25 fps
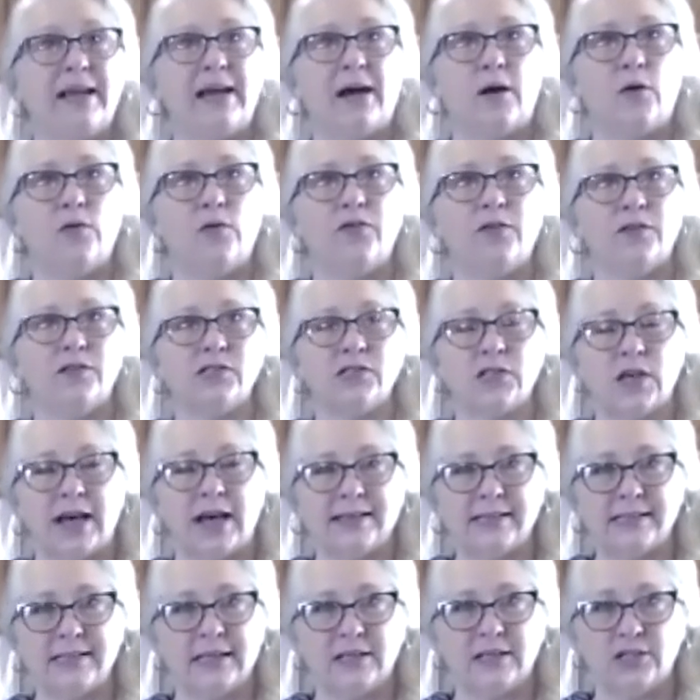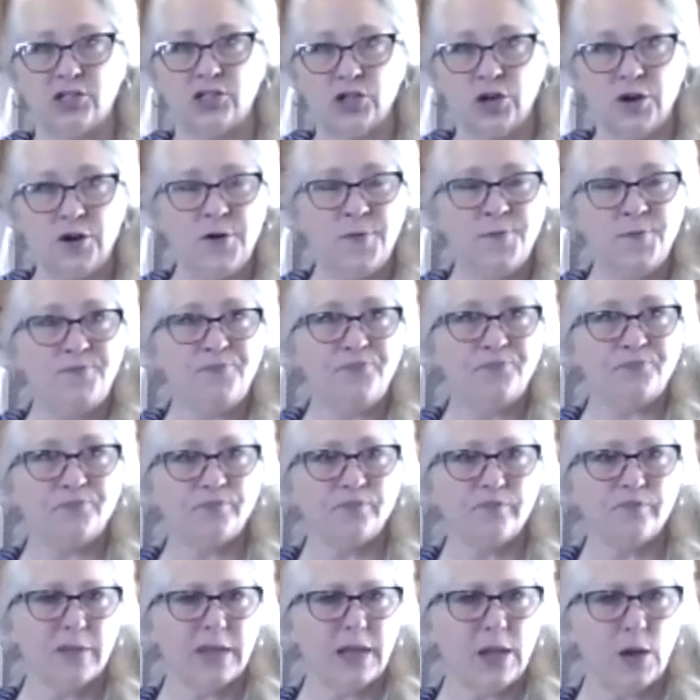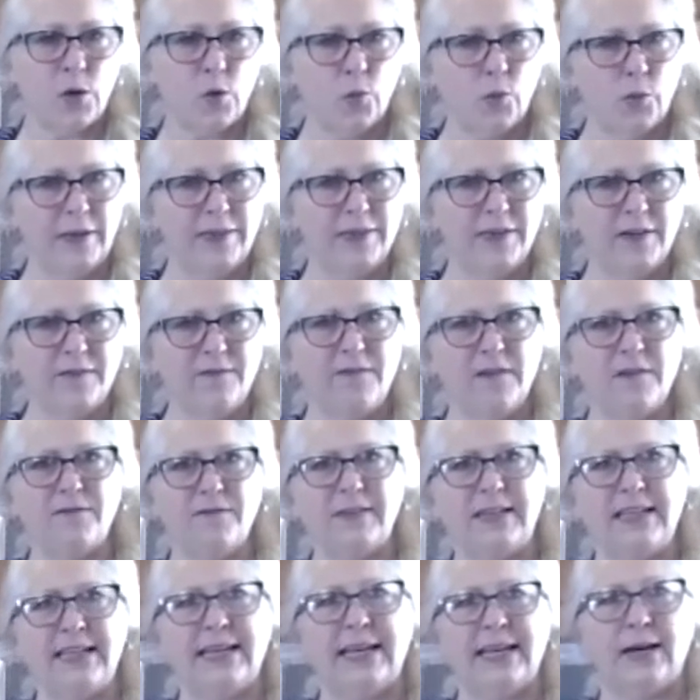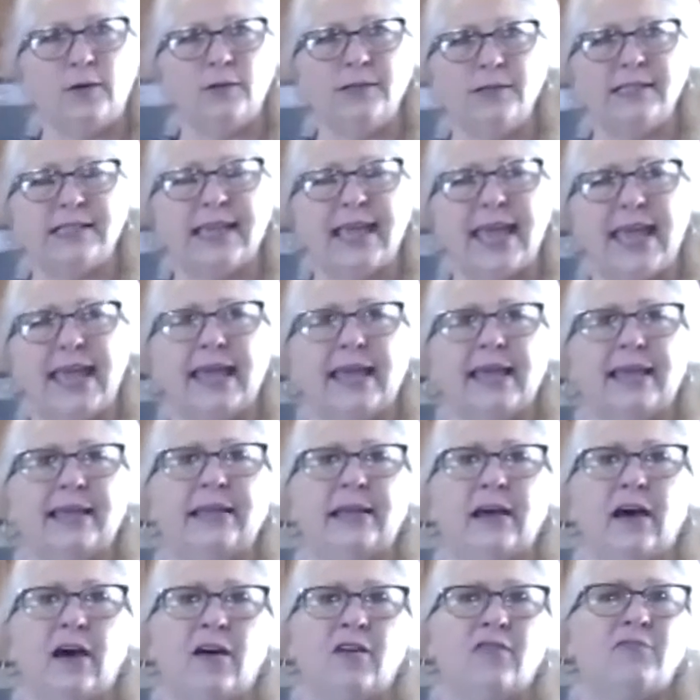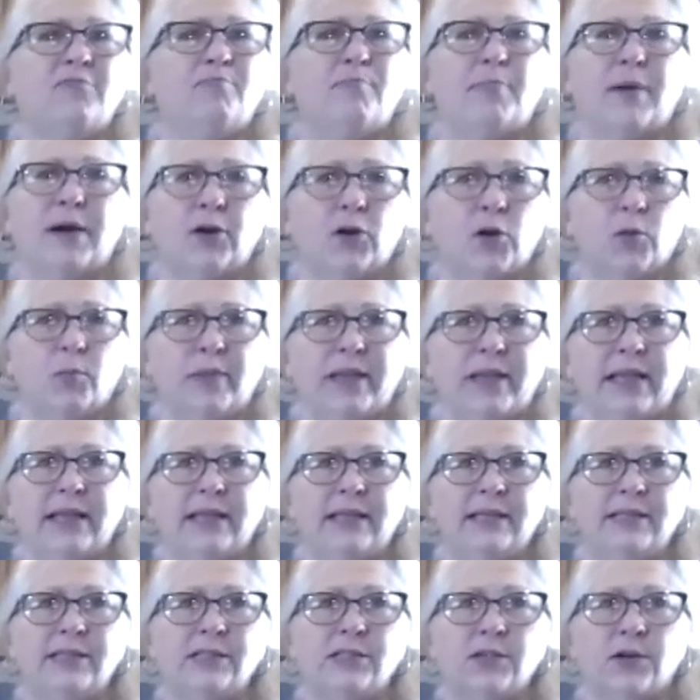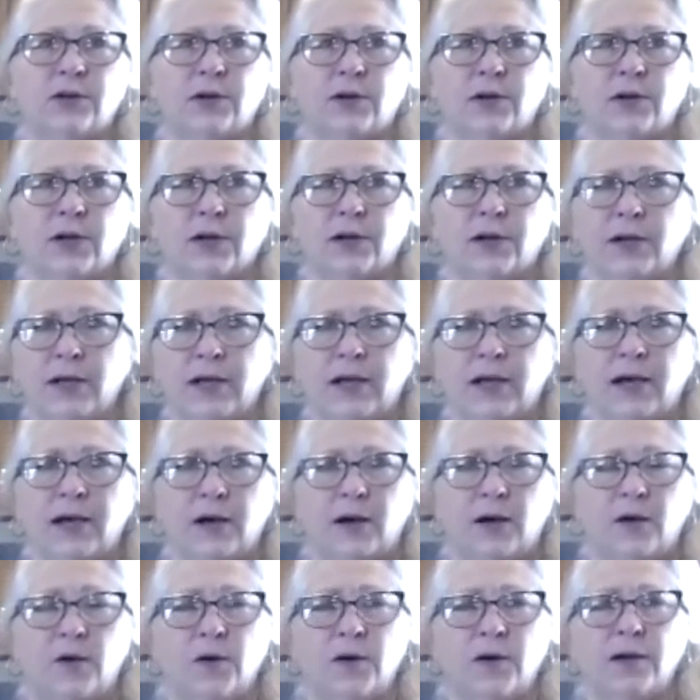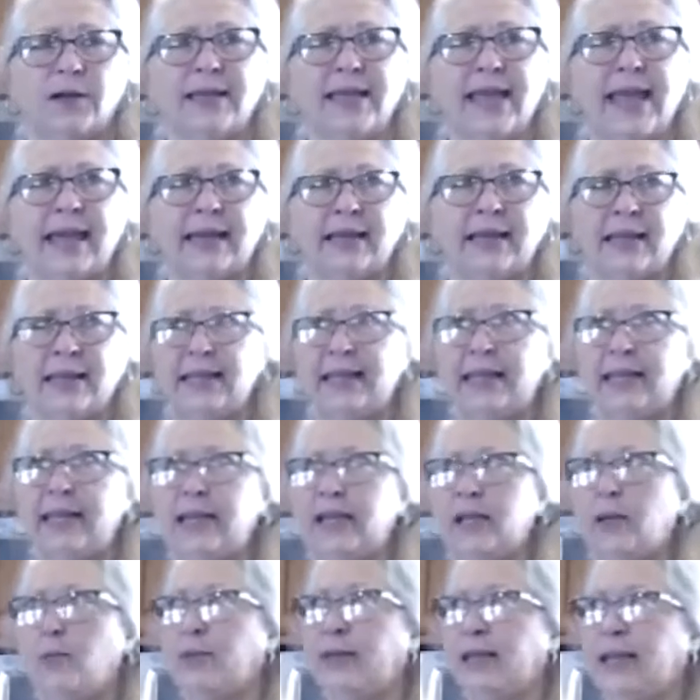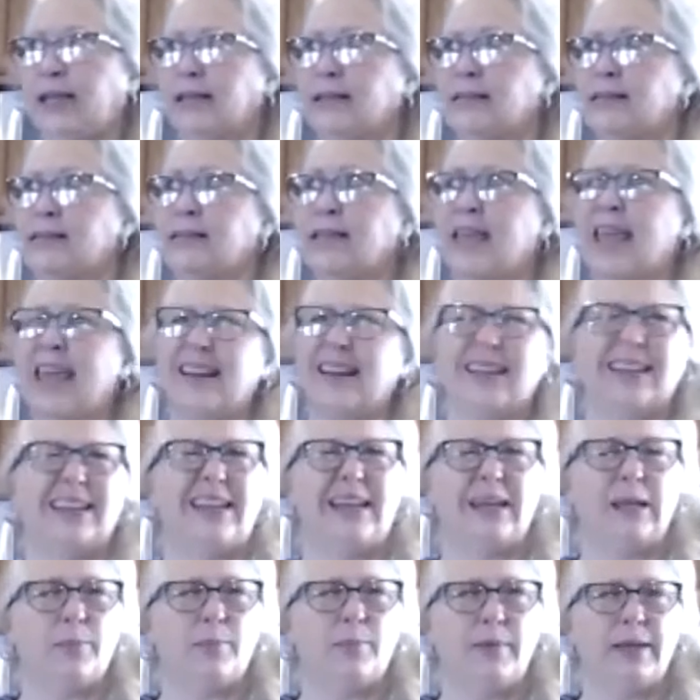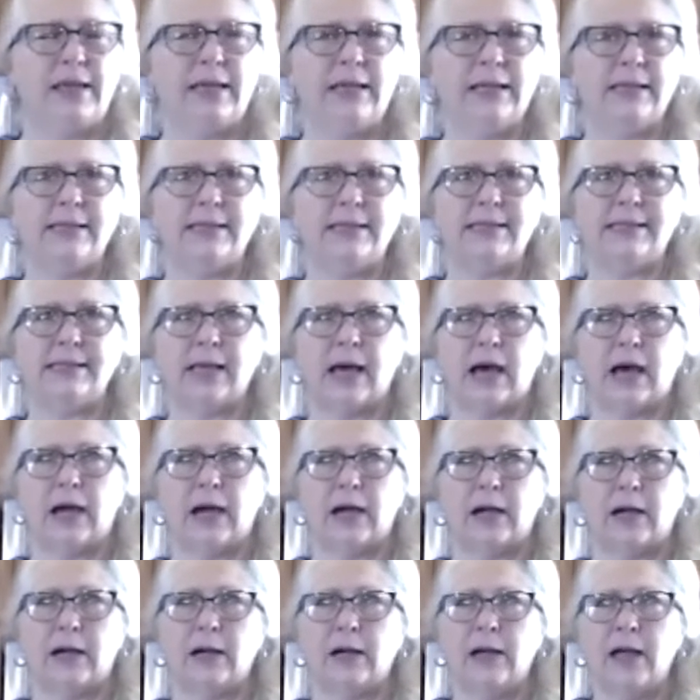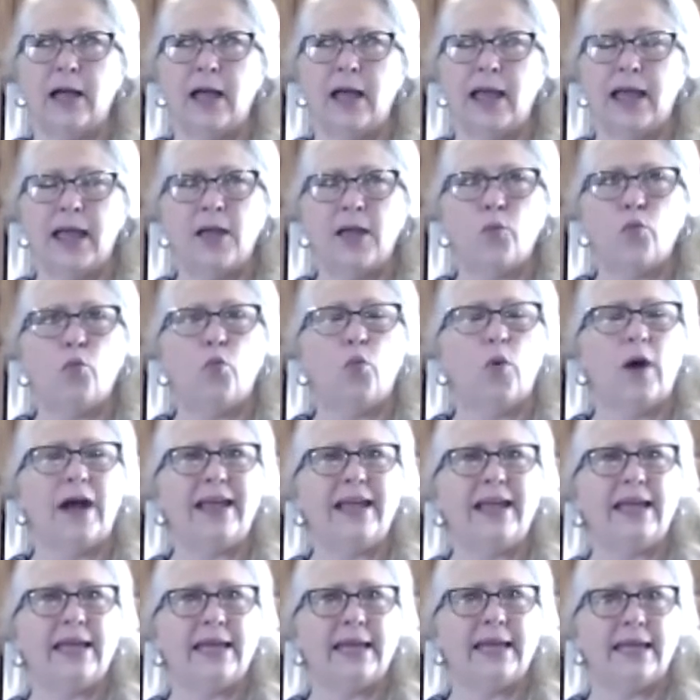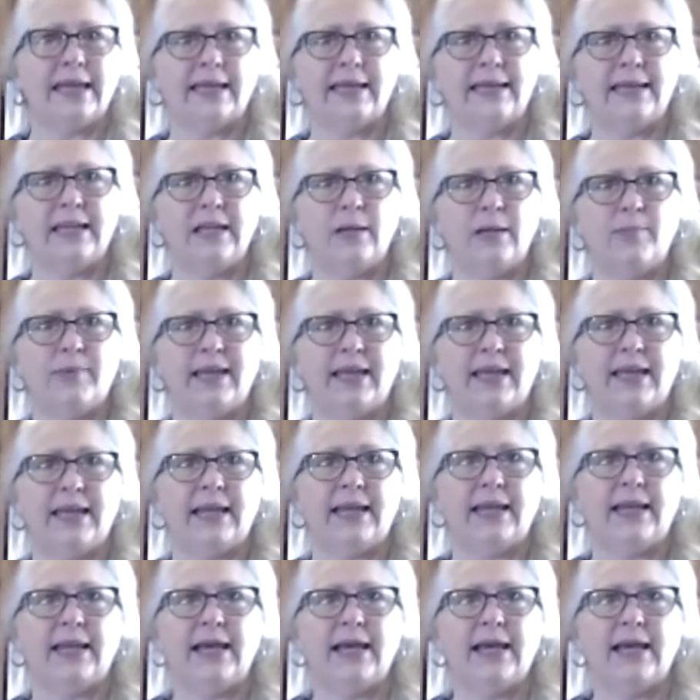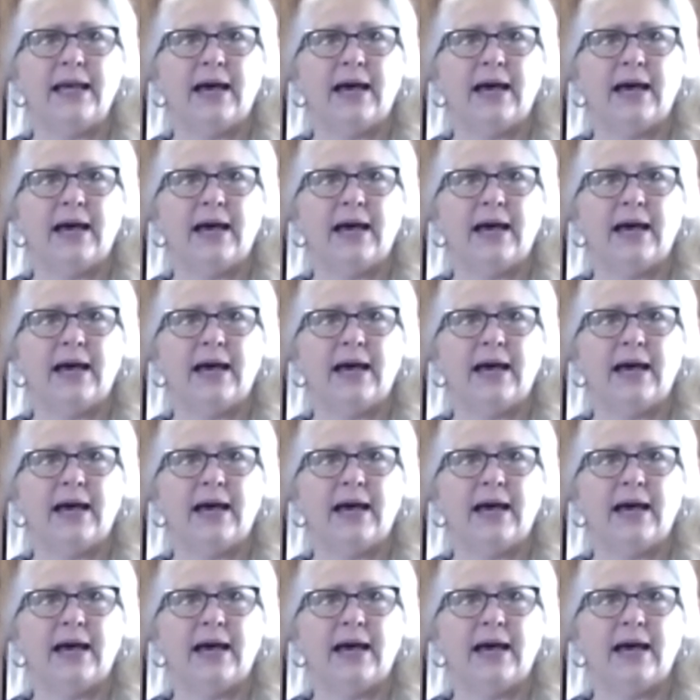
out the sausage with a 15-ounce can of butter beans or cannellini beans. Cannellini beans are a white kidney bean.